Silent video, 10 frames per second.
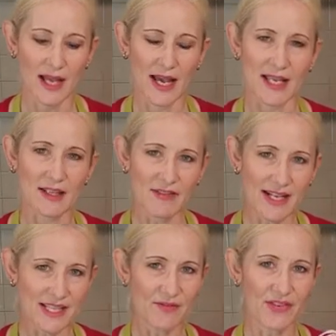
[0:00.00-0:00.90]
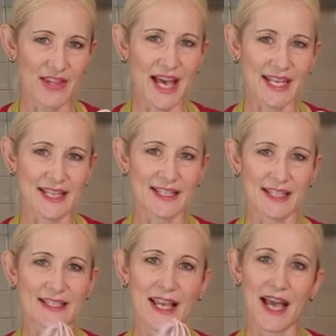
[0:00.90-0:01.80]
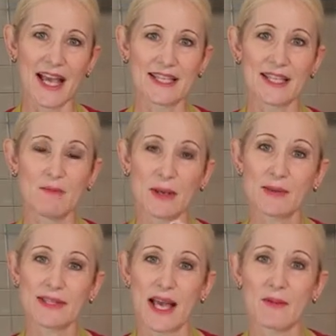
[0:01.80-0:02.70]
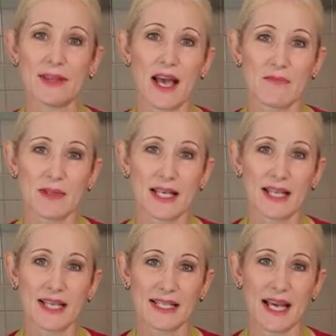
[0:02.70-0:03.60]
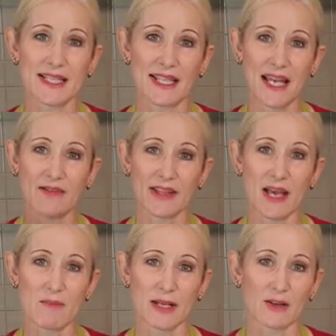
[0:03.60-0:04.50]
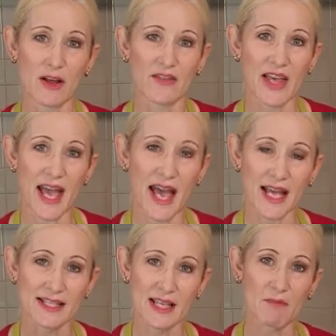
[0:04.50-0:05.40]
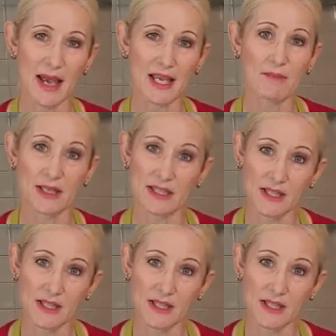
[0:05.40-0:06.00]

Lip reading: And the reason for that is, as again, some people say when they have metallic taste, even that metal on their hands can make a big